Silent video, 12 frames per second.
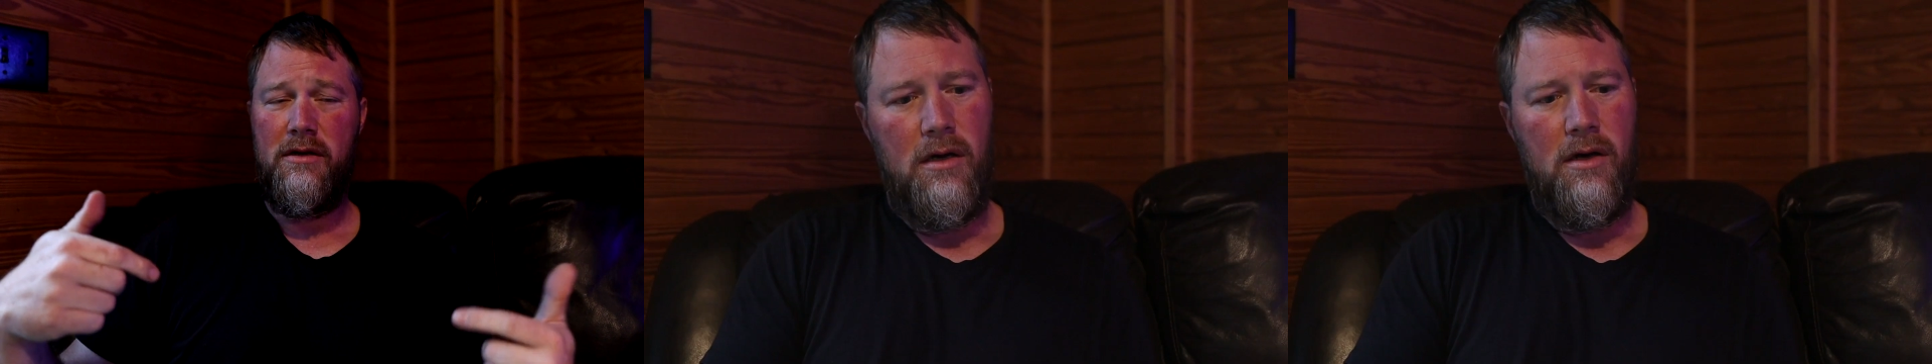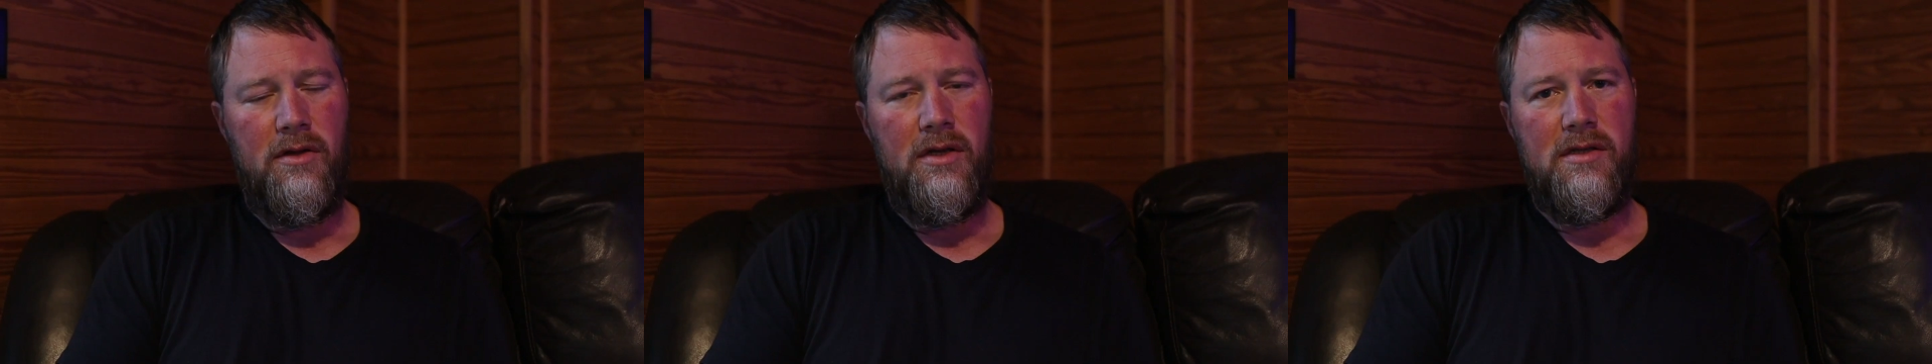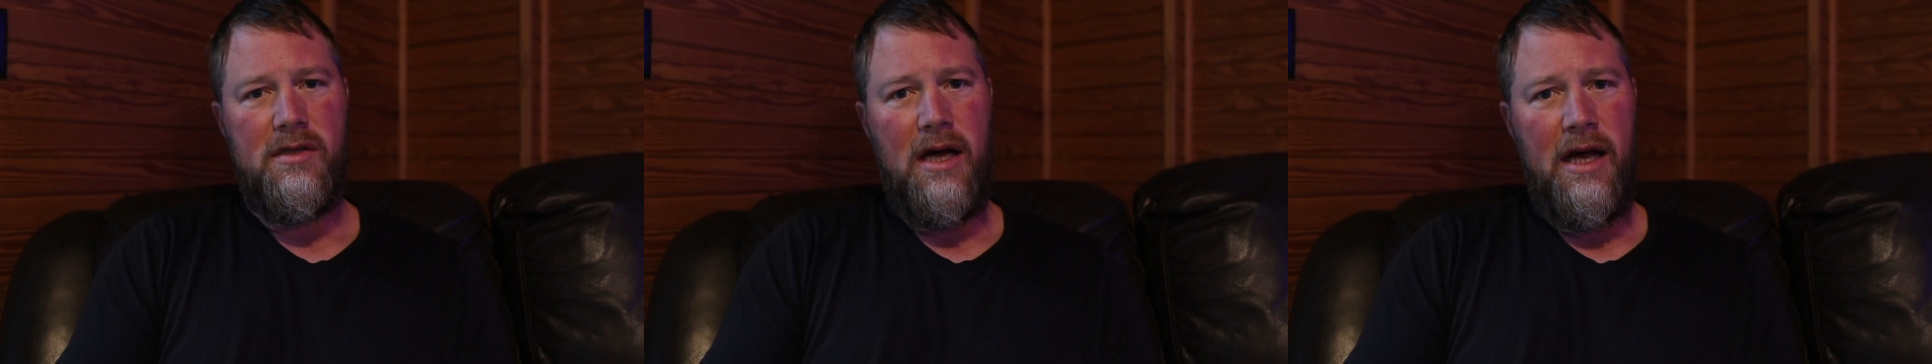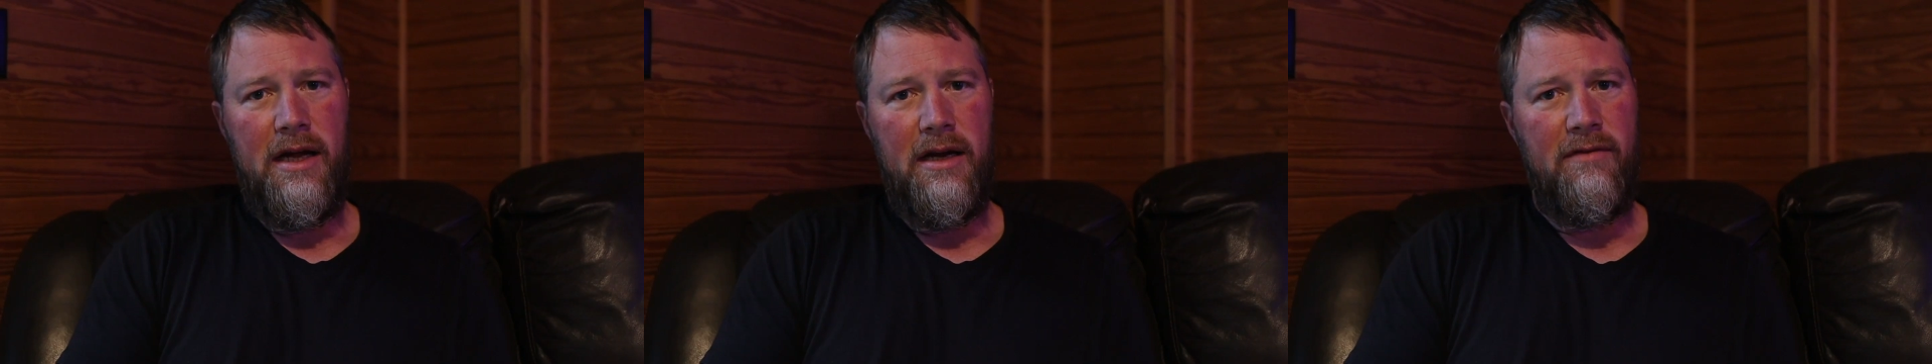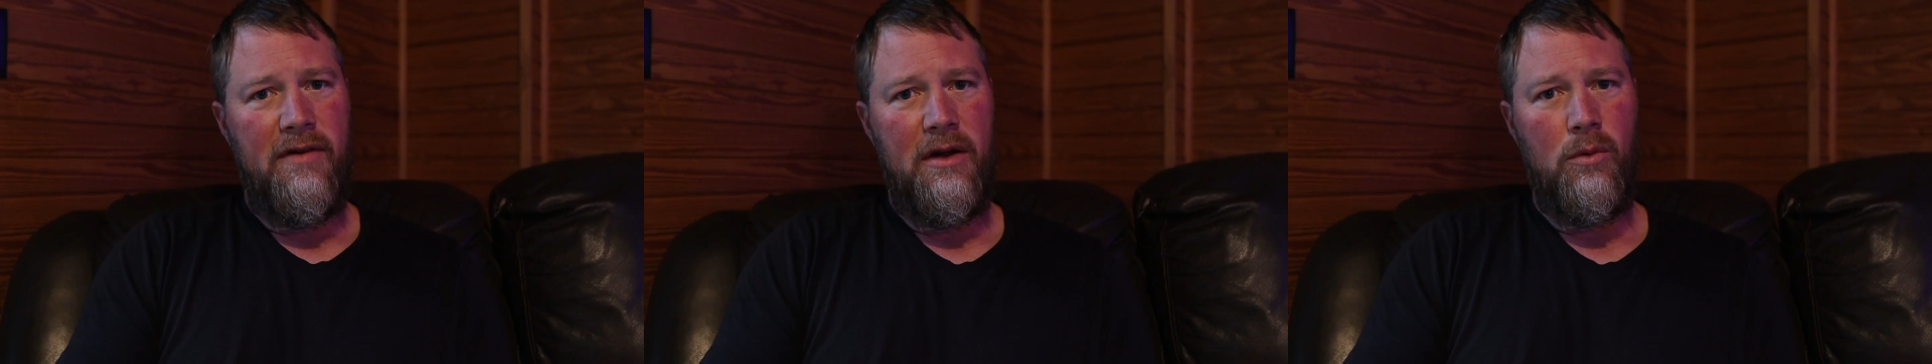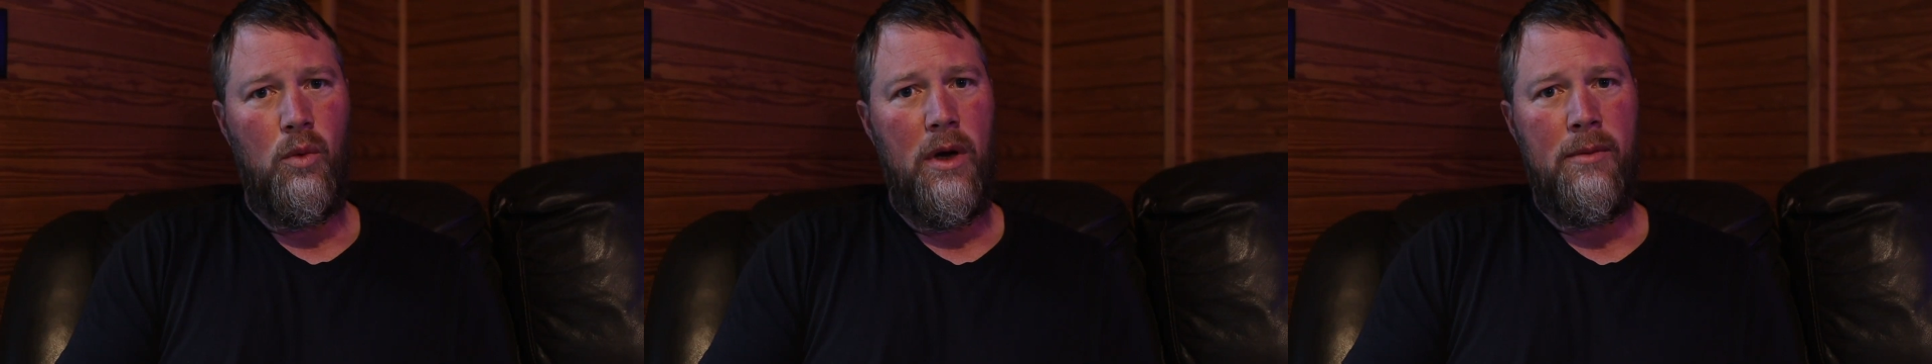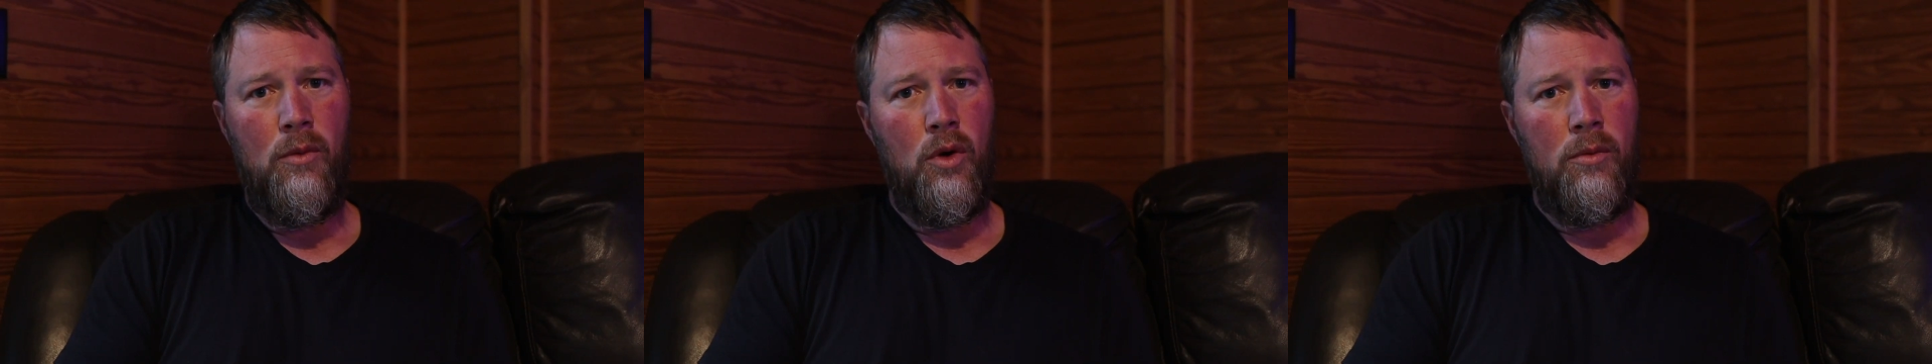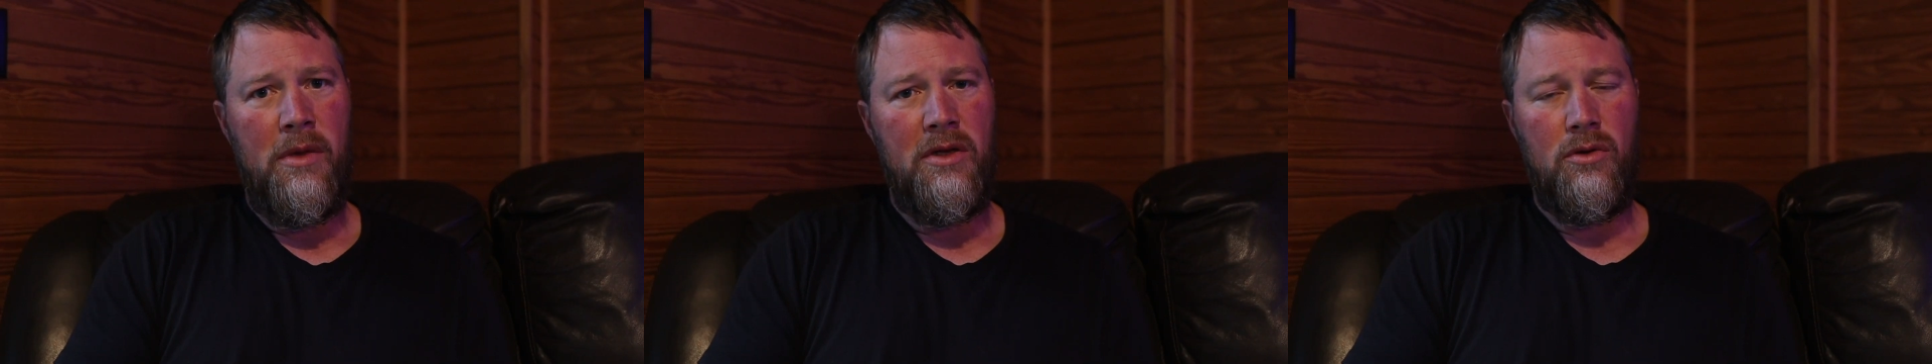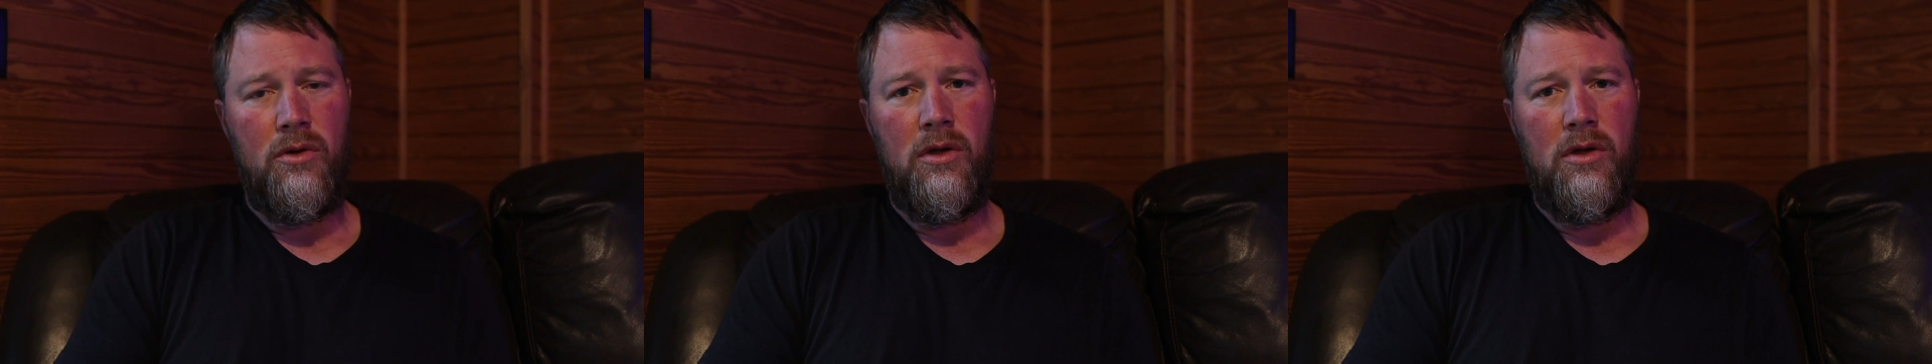On this diet, I've had way more mental